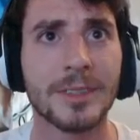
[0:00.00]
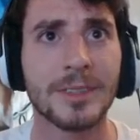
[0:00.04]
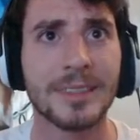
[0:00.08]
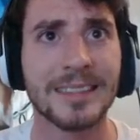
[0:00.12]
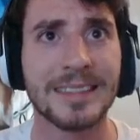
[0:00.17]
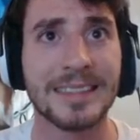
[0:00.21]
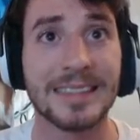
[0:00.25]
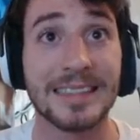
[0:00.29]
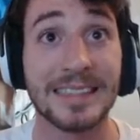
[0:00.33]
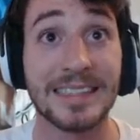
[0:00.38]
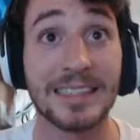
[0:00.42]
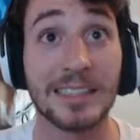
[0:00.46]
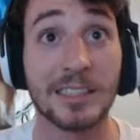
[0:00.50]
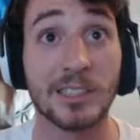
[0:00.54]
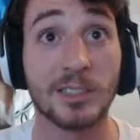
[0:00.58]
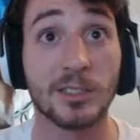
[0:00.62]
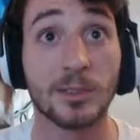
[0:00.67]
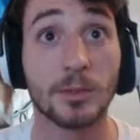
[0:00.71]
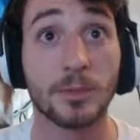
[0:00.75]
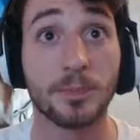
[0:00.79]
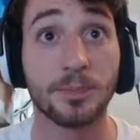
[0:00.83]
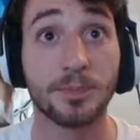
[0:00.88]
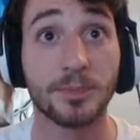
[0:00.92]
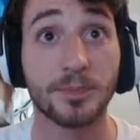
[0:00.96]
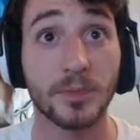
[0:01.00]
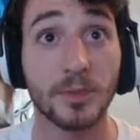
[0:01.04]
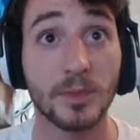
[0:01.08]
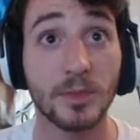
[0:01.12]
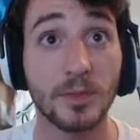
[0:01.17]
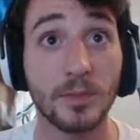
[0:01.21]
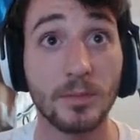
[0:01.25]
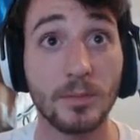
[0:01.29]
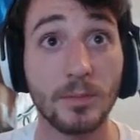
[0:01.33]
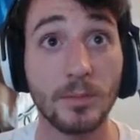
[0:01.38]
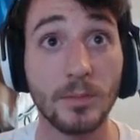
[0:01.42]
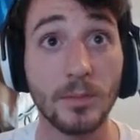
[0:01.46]
Die.
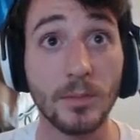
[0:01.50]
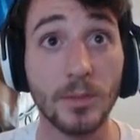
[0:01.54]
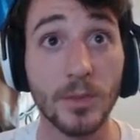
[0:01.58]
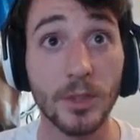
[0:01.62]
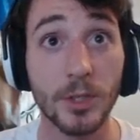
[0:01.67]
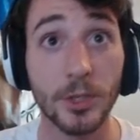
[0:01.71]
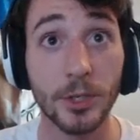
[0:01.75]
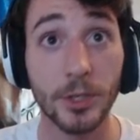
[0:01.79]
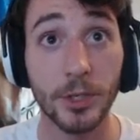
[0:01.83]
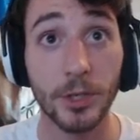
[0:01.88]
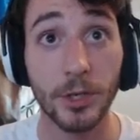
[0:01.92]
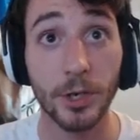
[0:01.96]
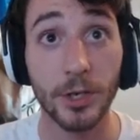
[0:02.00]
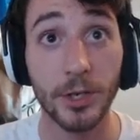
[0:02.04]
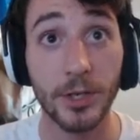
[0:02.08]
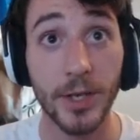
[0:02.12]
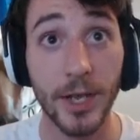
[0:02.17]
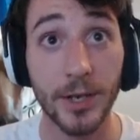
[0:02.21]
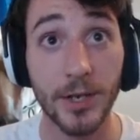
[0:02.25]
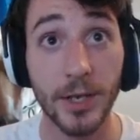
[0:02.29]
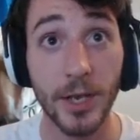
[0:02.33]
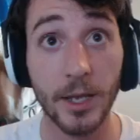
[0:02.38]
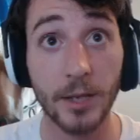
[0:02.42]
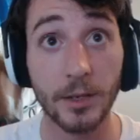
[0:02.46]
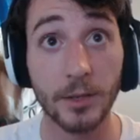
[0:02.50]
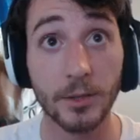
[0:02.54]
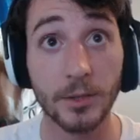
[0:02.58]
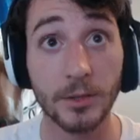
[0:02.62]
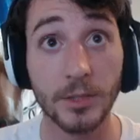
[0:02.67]
Are you dead yet?